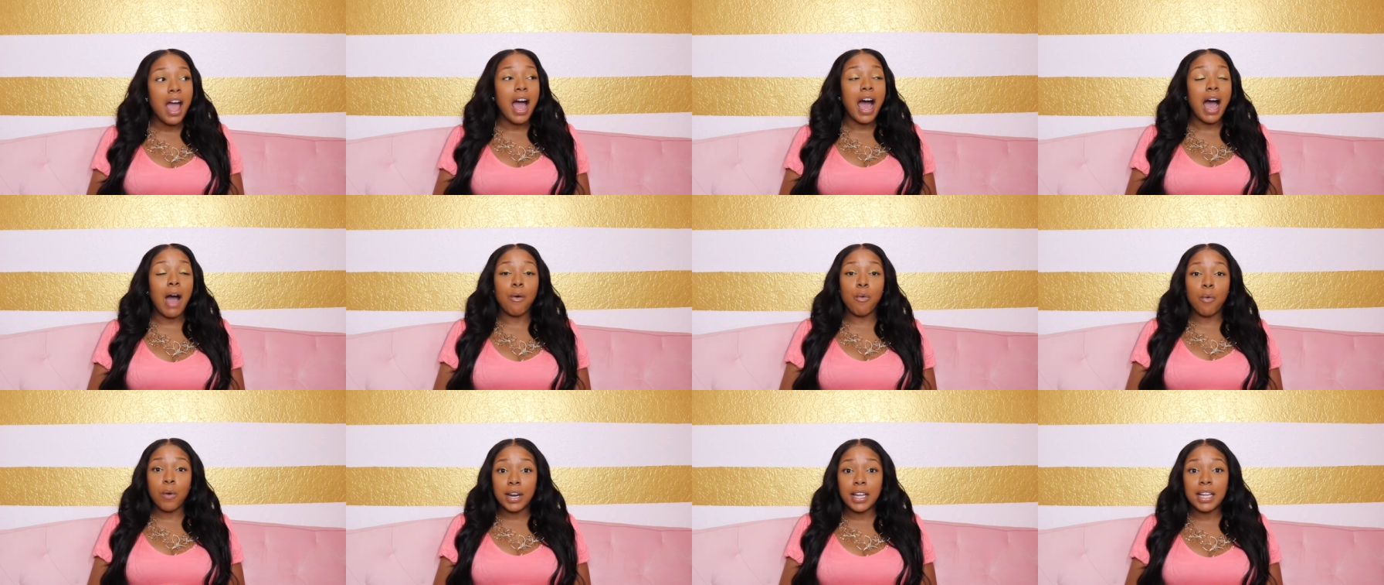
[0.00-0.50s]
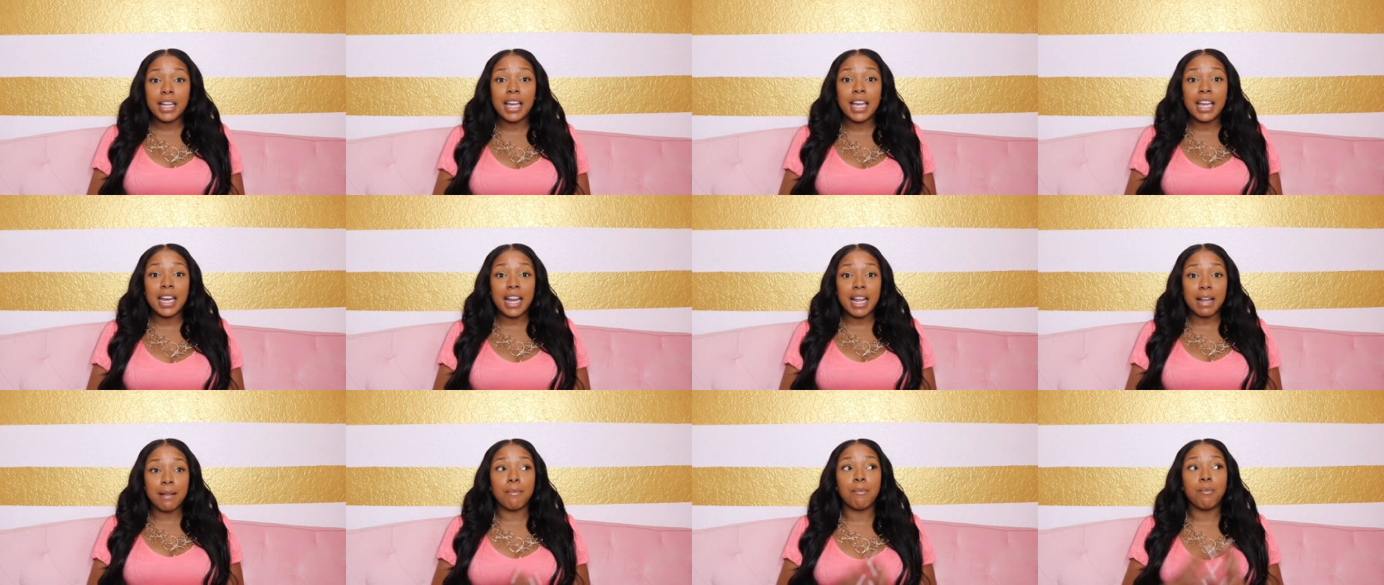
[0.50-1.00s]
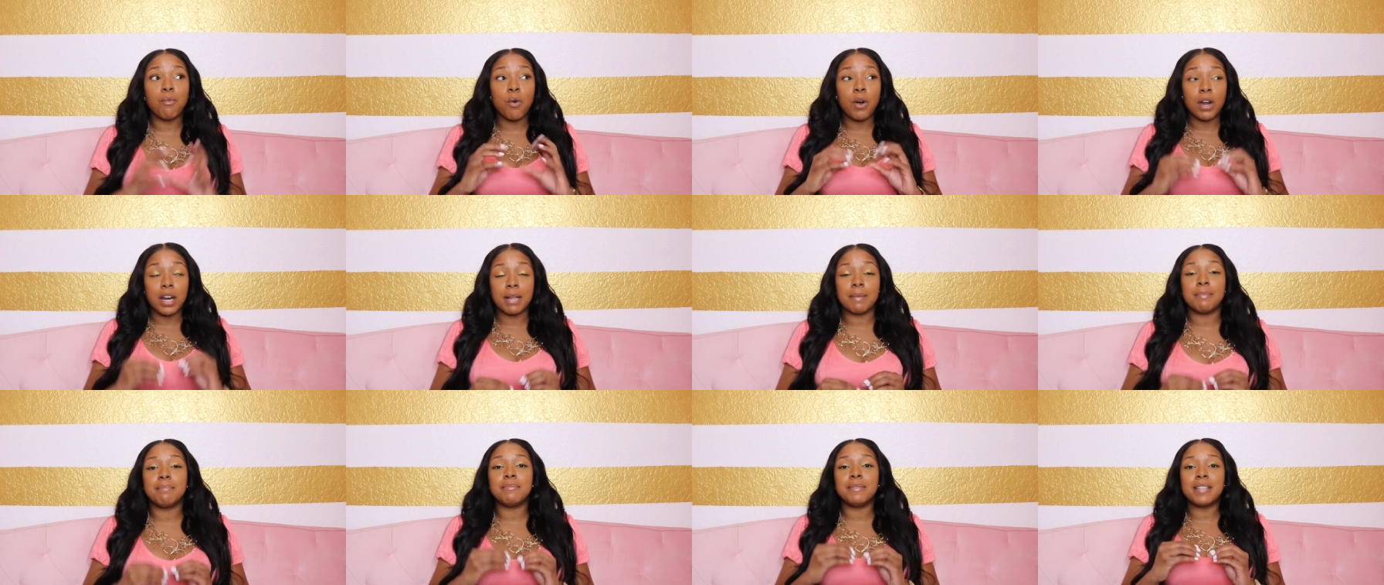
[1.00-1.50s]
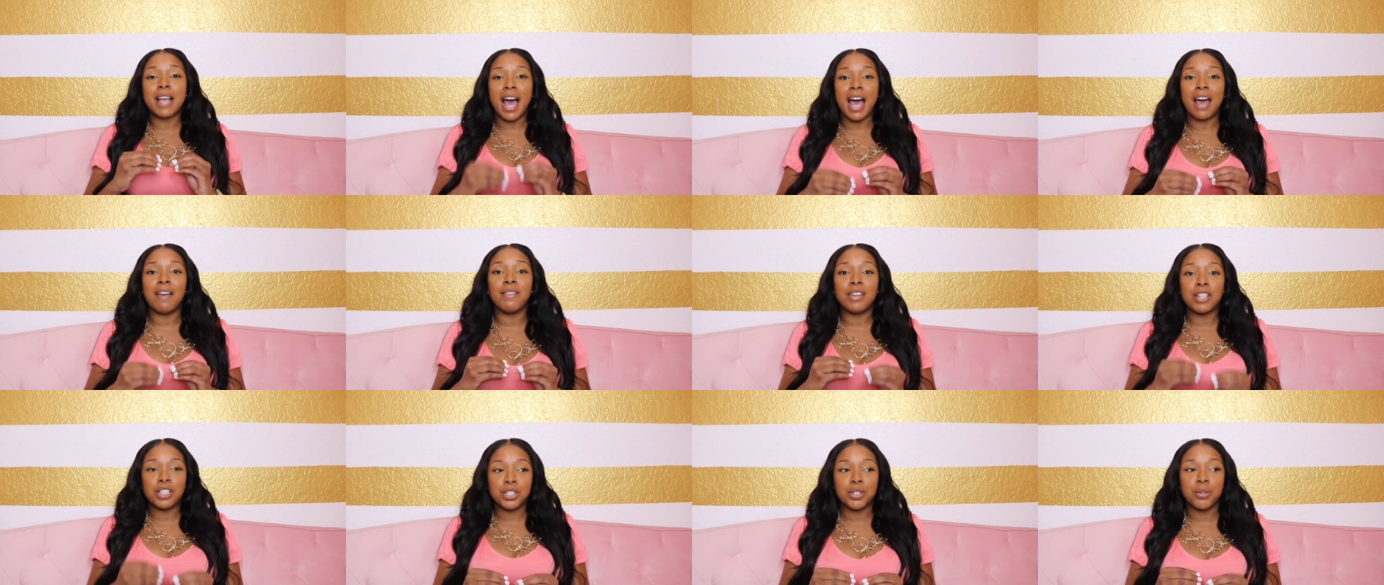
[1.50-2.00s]
I want to get, want to
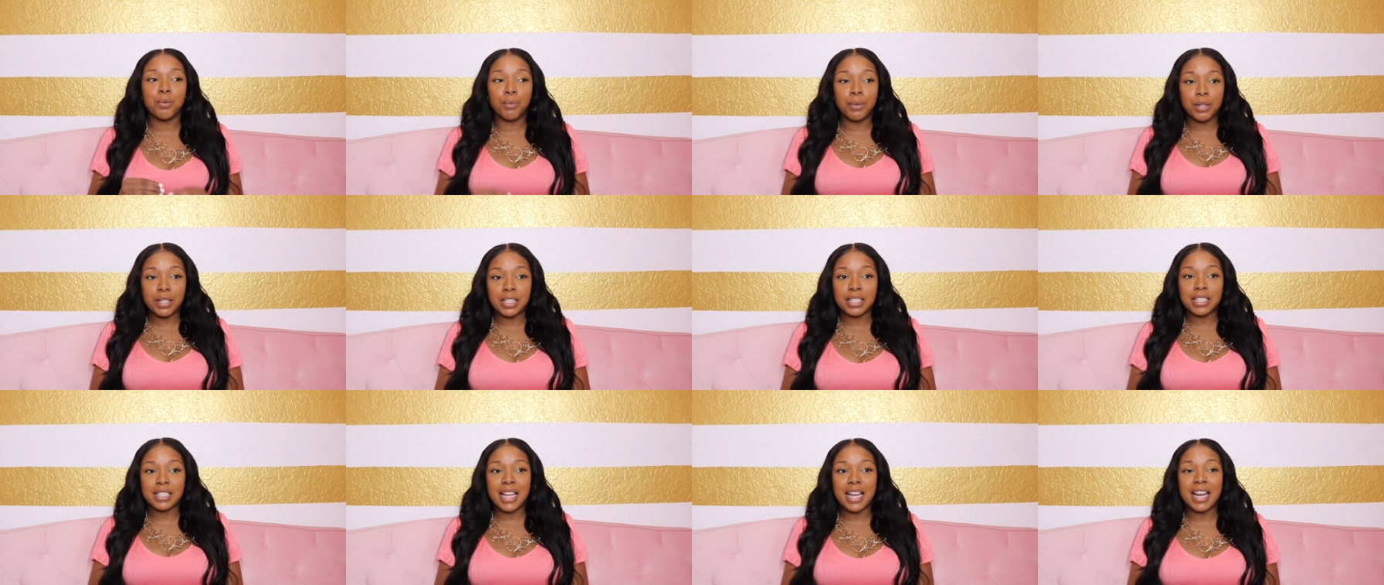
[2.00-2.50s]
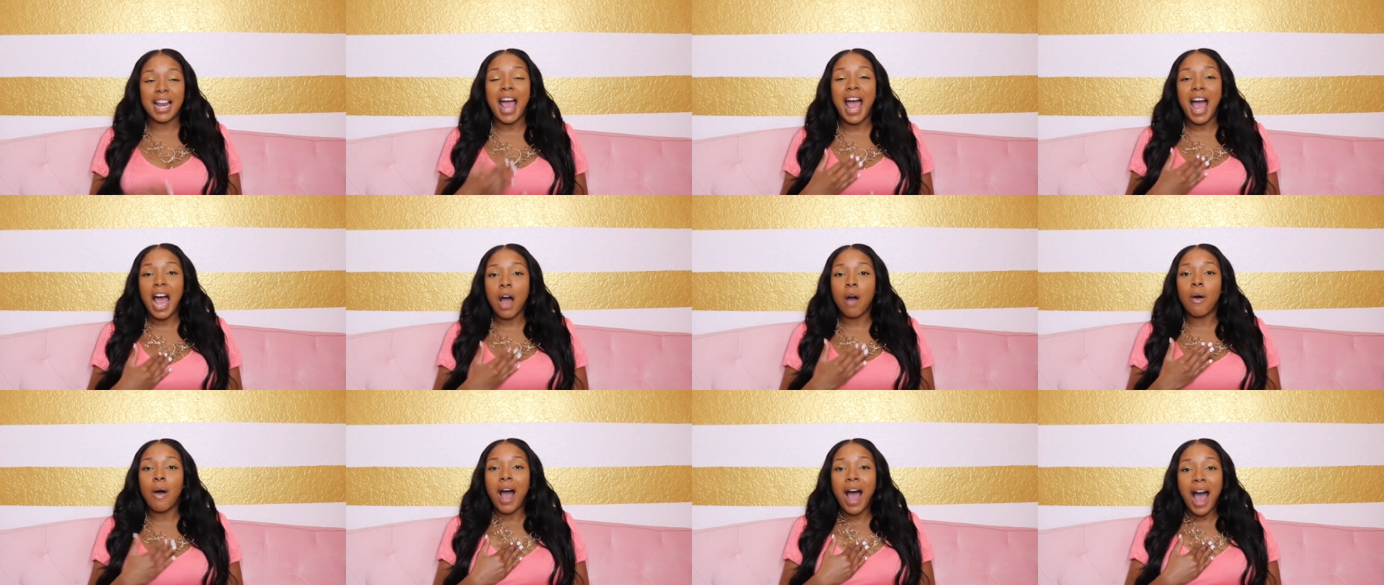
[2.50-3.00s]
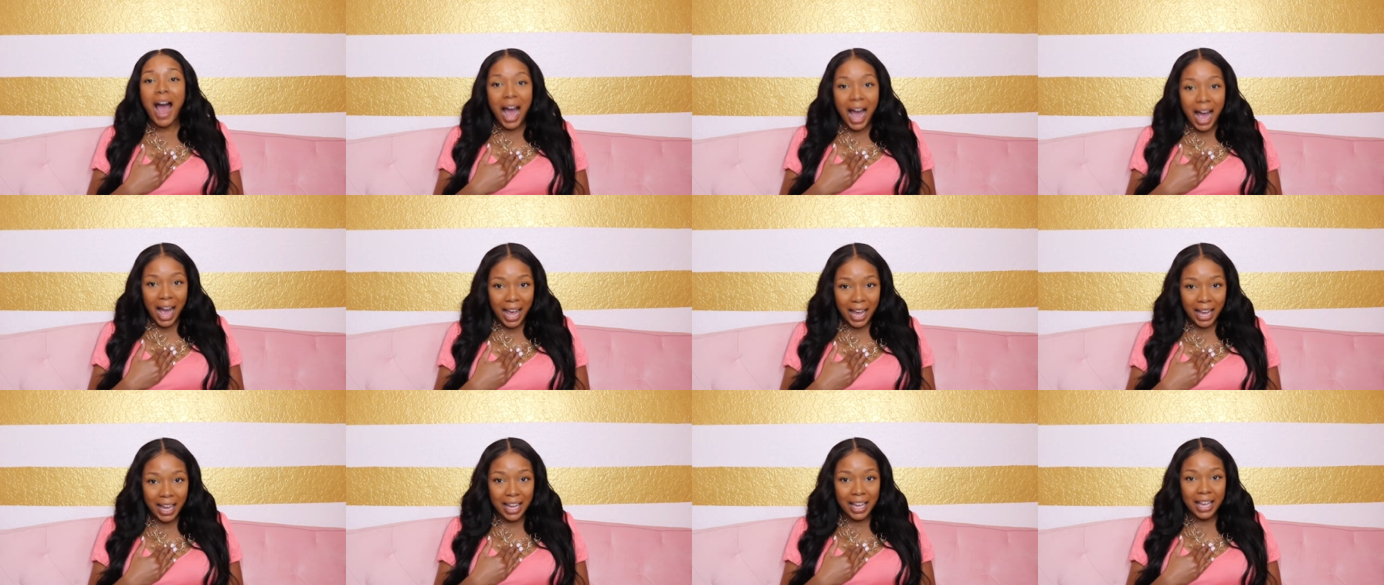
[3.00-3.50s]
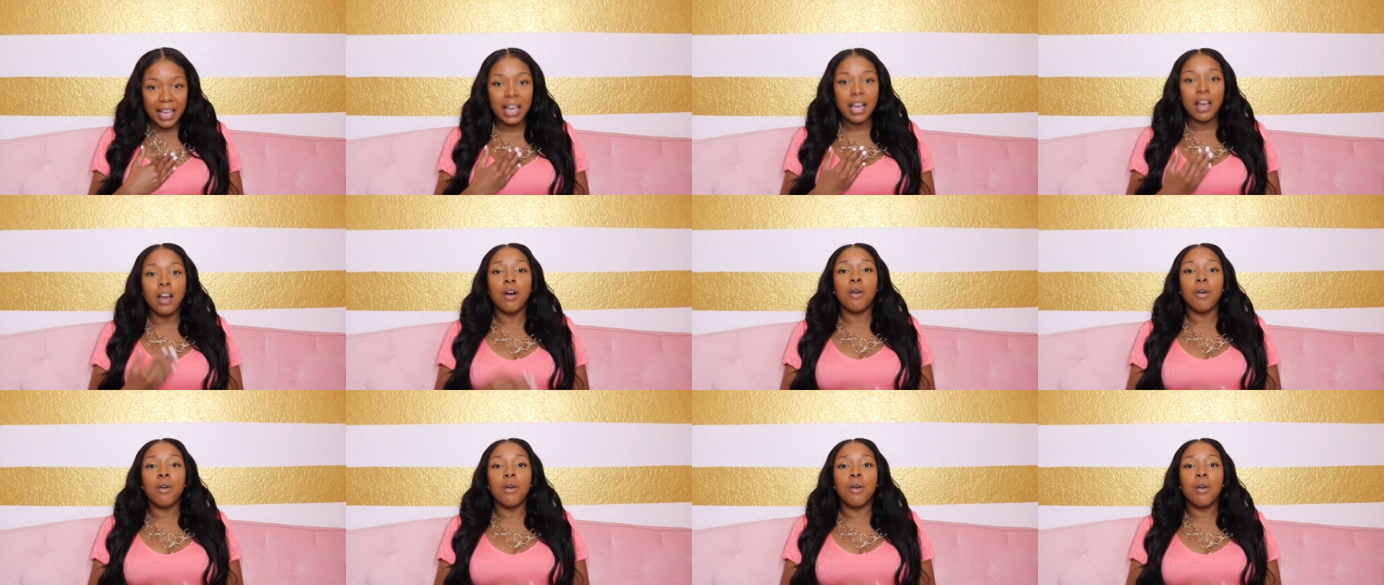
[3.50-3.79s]
dive into real estate how I